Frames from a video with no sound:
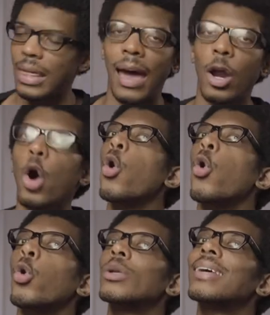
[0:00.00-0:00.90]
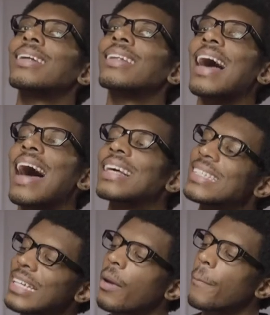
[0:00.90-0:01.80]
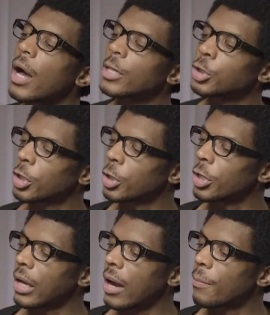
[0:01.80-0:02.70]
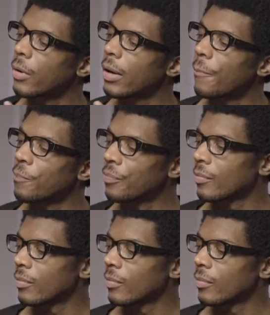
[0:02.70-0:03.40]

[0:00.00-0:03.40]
that old classic modular camera,